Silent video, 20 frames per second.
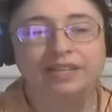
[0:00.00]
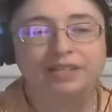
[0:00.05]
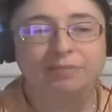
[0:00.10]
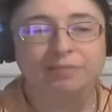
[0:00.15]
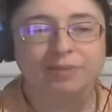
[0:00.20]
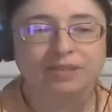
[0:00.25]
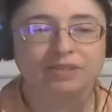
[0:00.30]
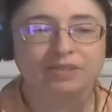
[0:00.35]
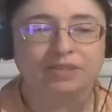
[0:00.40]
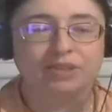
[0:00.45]
it
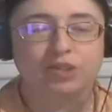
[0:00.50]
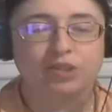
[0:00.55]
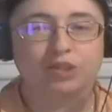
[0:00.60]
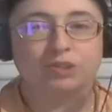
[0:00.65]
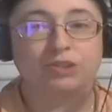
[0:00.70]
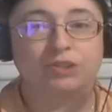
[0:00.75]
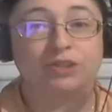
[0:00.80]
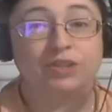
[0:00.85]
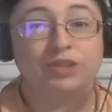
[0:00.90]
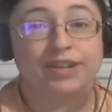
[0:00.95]
depends on
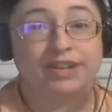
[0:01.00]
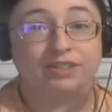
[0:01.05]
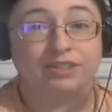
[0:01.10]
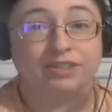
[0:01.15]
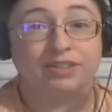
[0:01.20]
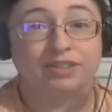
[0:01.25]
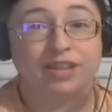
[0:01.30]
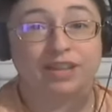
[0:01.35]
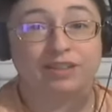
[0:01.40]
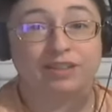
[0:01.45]
your
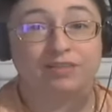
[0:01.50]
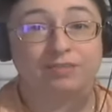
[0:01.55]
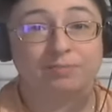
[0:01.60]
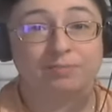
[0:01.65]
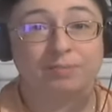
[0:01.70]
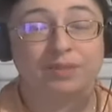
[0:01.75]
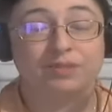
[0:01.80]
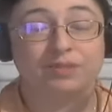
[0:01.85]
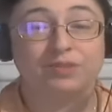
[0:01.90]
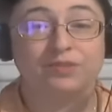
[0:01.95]
learning
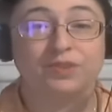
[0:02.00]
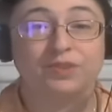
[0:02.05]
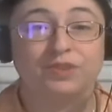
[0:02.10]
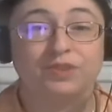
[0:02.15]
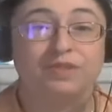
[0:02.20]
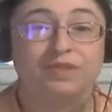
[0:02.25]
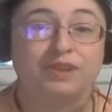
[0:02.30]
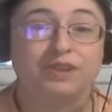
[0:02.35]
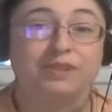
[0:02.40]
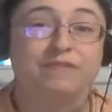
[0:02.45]
style, because if
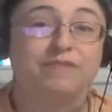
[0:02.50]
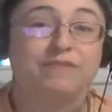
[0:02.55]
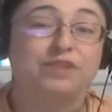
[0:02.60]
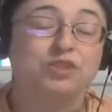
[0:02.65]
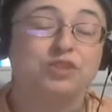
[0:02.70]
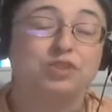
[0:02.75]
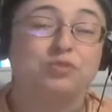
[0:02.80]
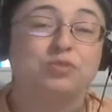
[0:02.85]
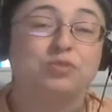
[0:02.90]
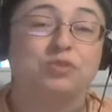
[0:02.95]
you're a very
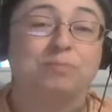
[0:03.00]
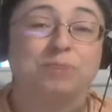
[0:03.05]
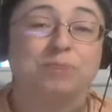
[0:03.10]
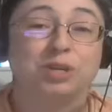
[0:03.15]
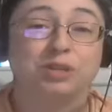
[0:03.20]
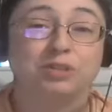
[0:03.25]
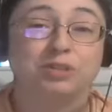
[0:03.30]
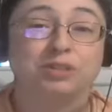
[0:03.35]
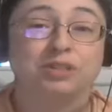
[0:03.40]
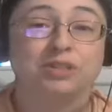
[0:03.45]
visual
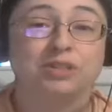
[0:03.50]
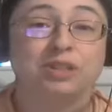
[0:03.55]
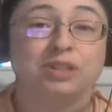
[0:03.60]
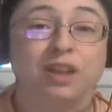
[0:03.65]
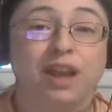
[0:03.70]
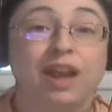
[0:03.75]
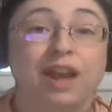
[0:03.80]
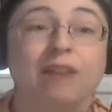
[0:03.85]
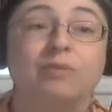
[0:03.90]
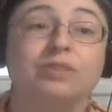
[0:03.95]

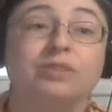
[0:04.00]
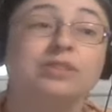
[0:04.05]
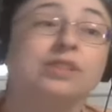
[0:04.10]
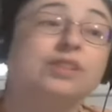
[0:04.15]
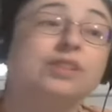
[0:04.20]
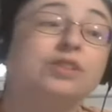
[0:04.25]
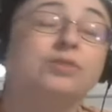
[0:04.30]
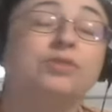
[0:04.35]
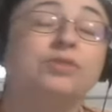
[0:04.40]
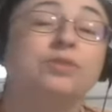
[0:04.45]
person, I would
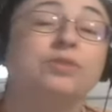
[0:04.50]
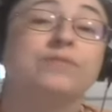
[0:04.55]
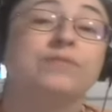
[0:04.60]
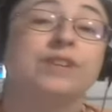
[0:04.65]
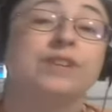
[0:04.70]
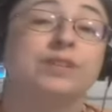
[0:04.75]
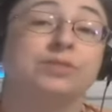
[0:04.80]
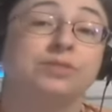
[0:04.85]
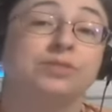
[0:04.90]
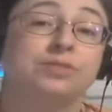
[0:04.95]
say YouTube
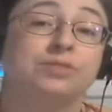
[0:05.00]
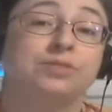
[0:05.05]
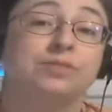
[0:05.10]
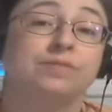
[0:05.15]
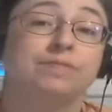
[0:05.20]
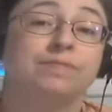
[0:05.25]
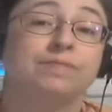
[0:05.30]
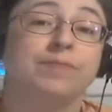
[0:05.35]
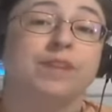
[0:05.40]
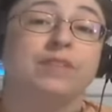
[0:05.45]
first,
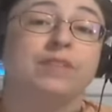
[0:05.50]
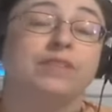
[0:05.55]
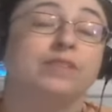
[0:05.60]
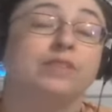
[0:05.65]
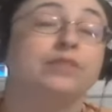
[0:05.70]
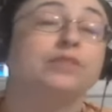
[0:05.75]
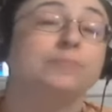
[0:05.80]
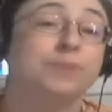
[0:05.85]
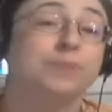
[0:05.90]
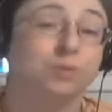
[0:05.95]
and
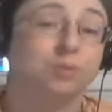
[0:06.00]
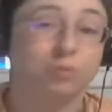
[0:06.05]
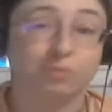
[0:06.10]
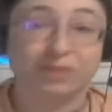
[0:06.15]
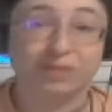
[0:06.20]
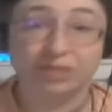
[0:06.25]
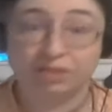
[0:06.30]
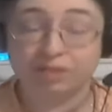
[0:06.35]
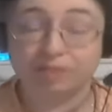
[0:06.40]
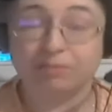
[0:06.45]
then this book will
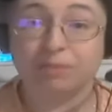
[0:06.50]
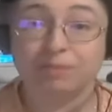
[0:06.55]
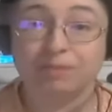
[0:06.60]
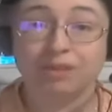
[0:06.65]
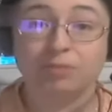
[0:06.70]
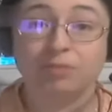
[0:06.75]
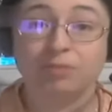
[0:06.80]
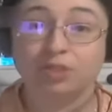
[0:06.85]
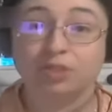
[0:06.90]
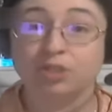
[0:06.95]
be
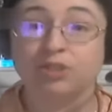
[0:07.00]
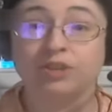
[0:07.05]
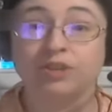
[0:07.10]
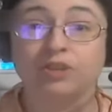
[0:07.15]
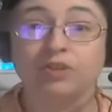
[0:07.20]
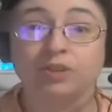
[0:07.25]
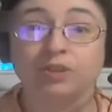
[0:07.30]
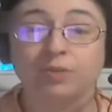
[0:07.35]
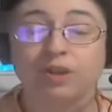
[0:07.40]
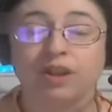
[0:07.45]
supplemental
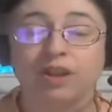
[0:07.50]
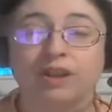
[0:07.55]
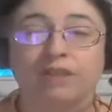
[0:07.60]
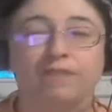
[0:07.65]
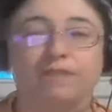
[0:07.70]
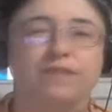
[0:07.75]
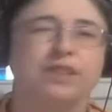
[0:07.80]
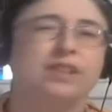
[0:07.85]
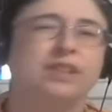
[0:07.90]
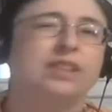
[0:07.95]
material that will
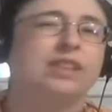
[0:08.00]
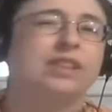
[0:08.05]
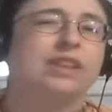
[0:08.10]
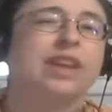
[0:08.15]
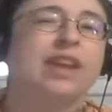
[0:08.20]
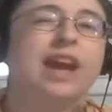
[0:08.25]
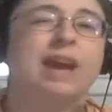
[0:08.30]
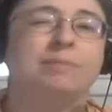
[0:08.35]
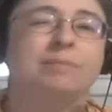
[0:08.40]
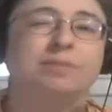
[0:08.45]
kind of fill in the
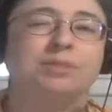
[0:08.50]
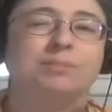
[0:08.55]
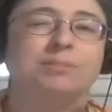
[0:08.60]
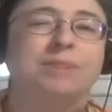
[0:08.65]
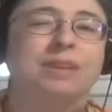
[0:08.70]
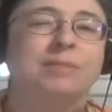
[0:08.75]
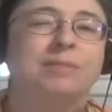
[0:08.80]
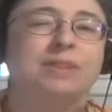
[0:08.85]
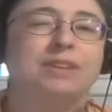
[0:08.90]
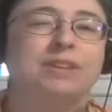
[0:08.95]
gaps
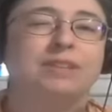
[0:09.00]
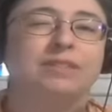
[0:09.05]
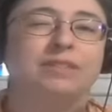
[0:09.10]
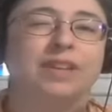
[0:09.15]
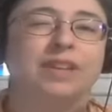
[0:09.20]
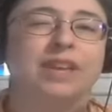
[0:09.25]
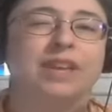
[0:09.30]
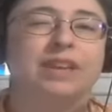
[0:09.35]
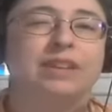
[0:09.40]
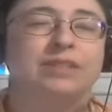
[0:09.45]
maybe
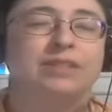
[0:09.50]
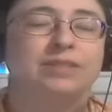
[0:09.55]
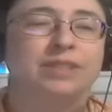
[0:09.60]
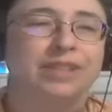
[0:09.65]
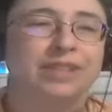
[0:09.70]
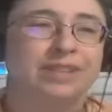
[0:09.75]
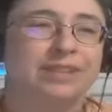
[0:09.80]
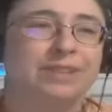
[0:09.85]
and